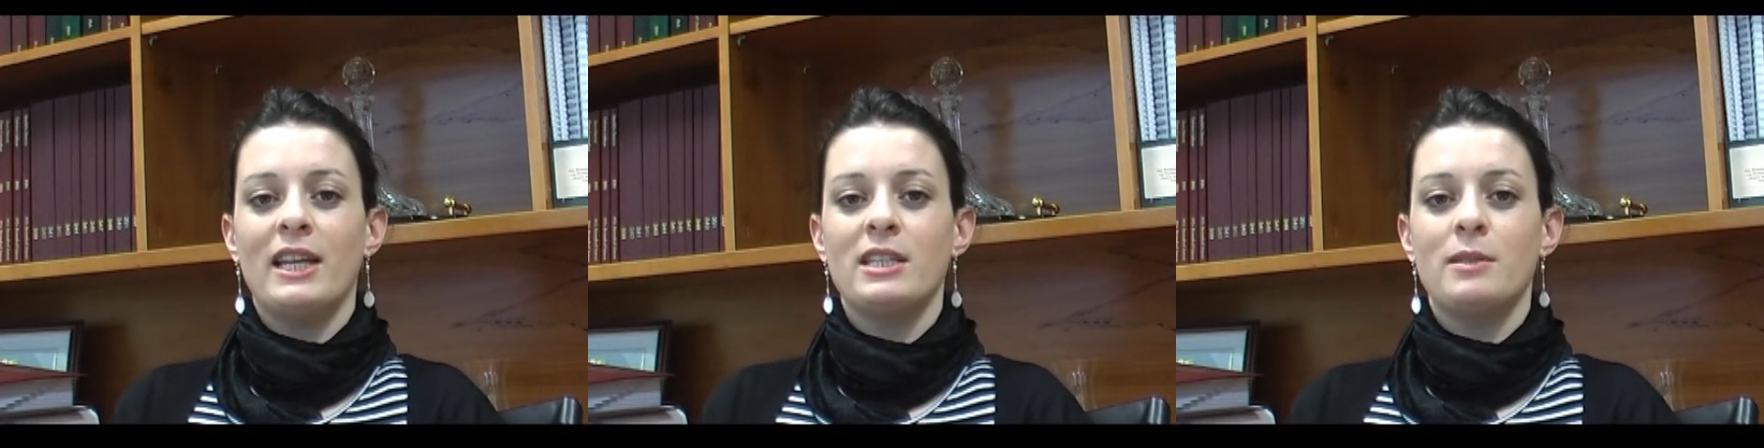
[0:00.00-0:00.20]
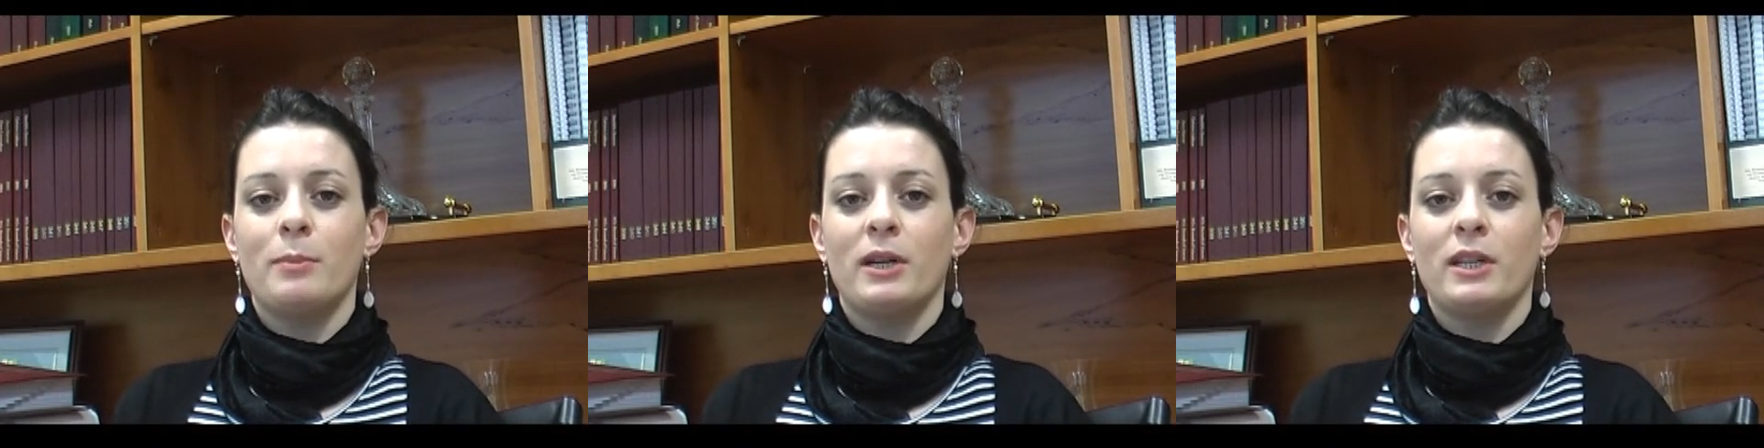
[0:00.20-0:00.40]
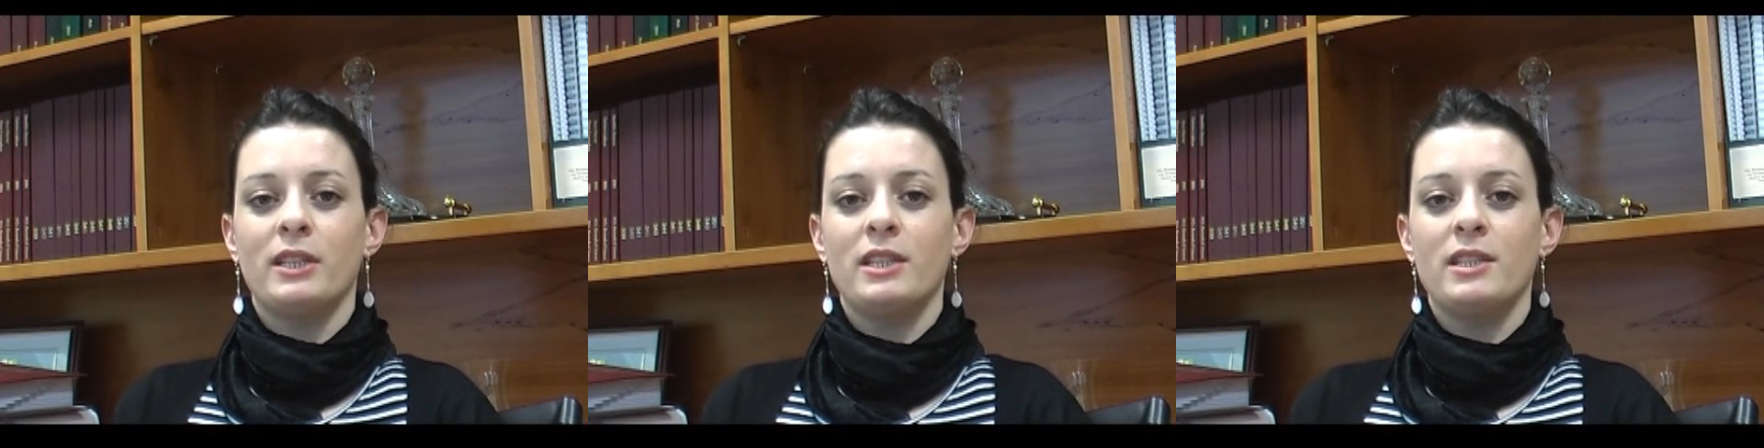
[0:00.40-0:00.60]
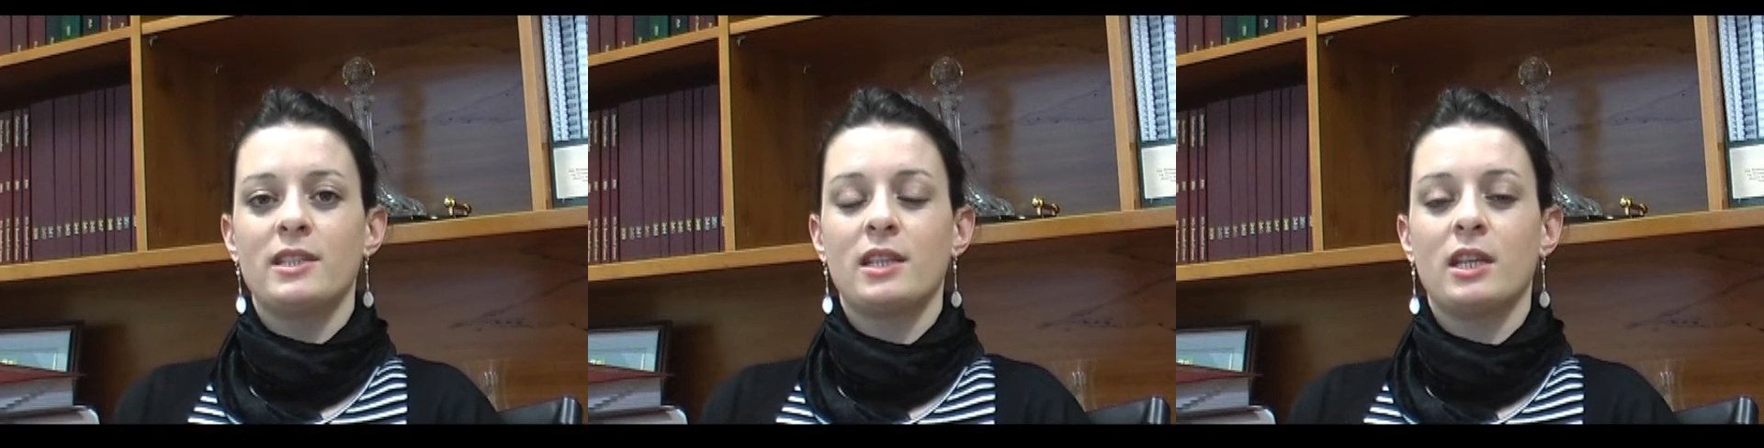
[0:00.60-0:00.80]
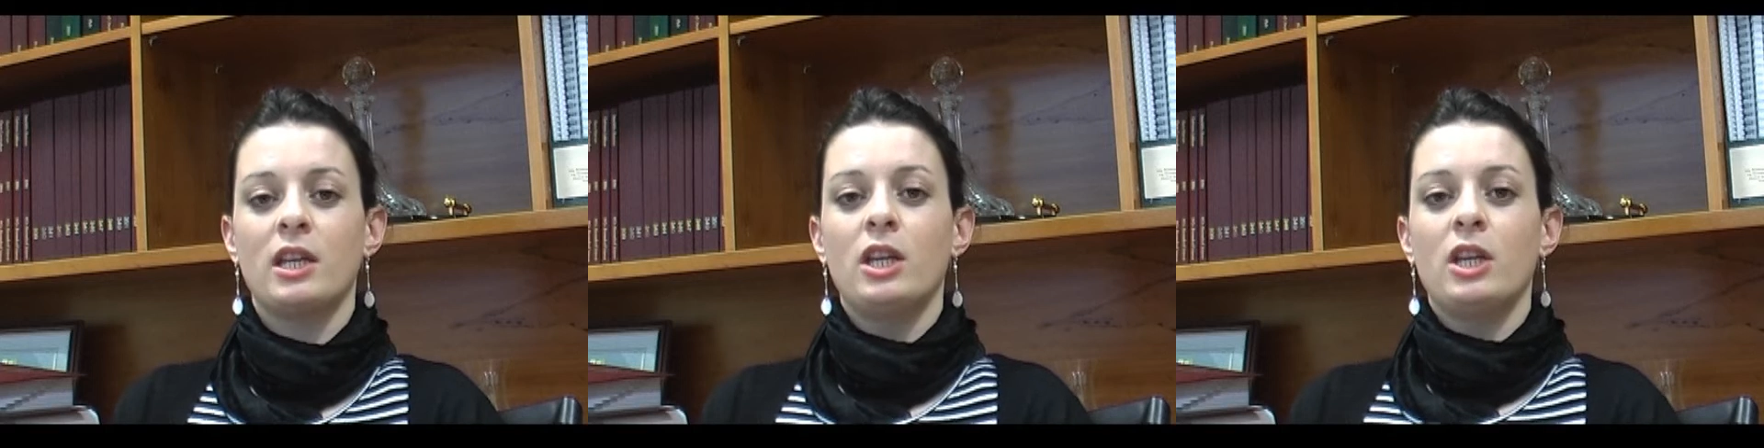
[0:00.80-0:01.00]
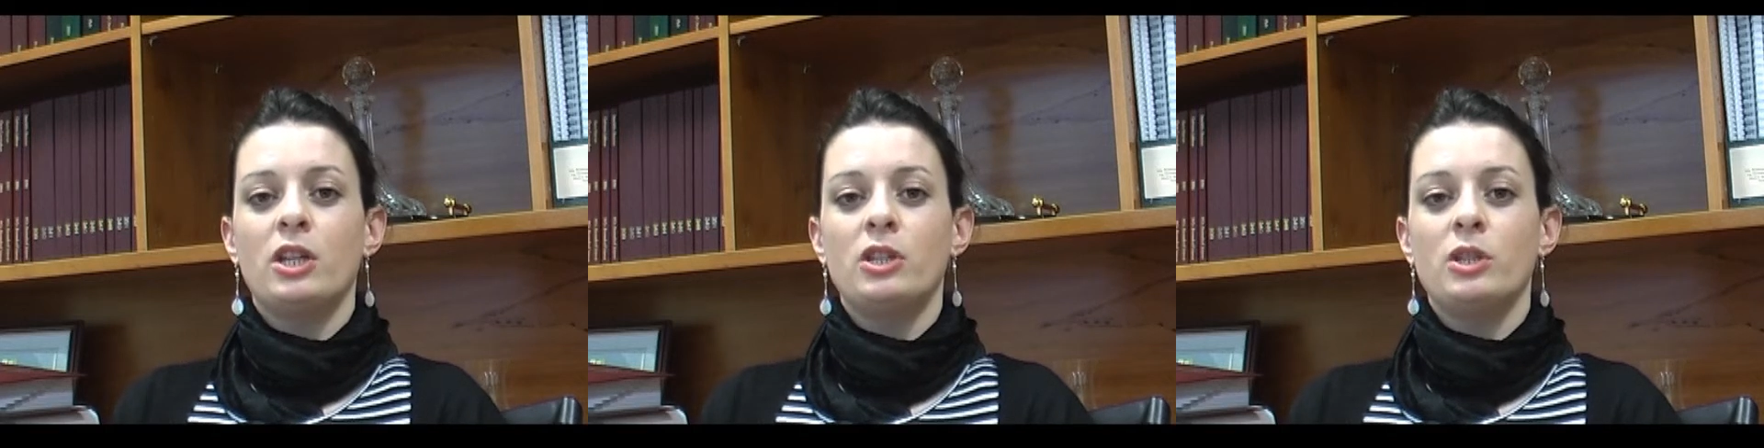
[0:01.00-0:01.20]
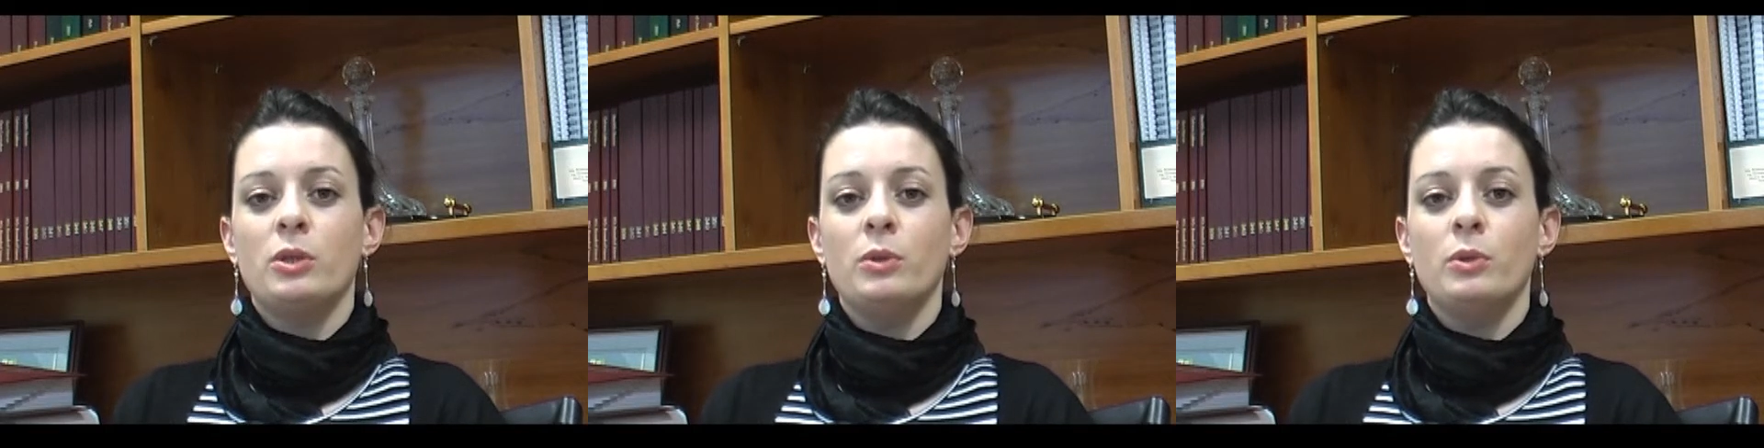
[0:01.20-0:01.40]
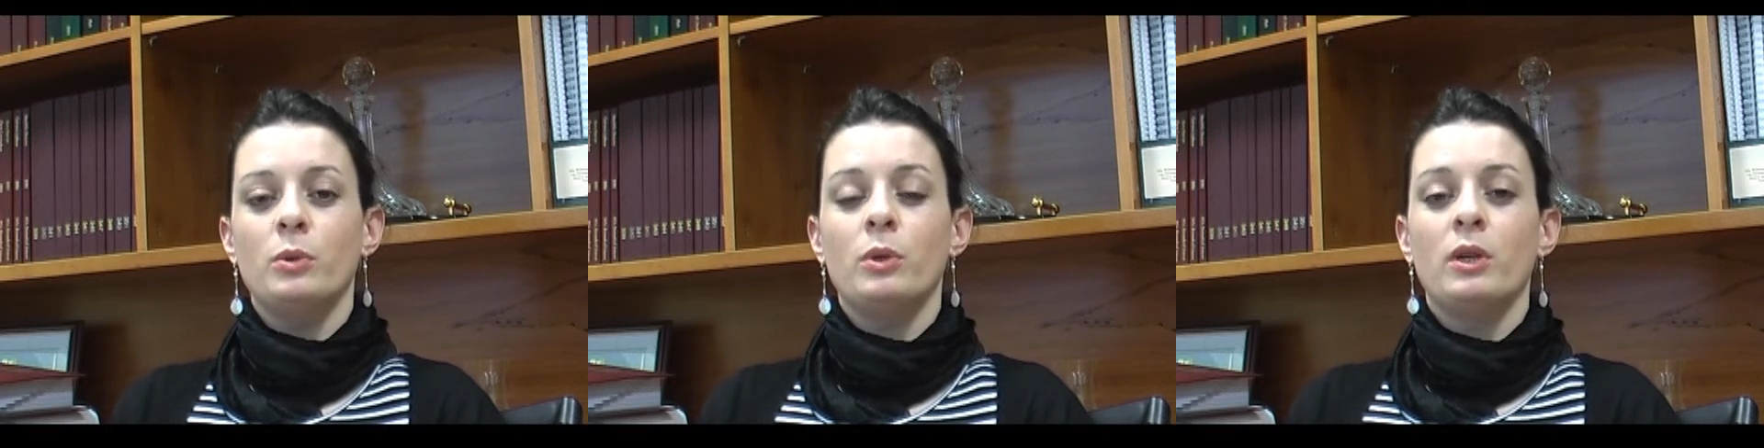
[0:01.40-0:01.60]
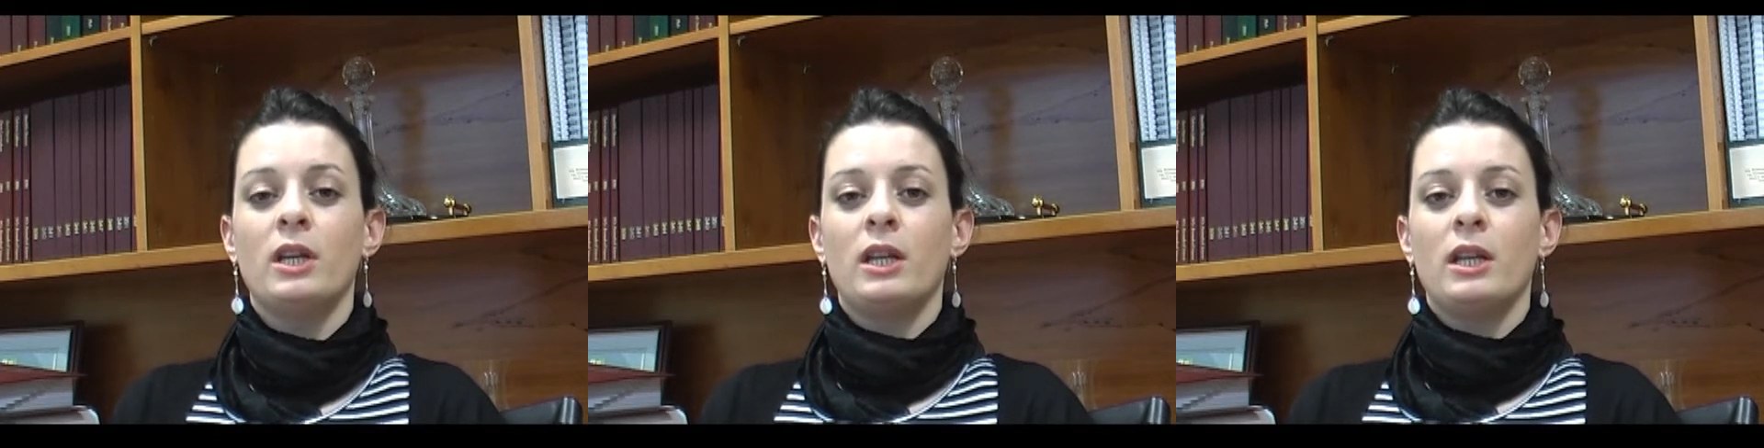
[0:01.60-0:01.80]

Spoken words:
antibodies to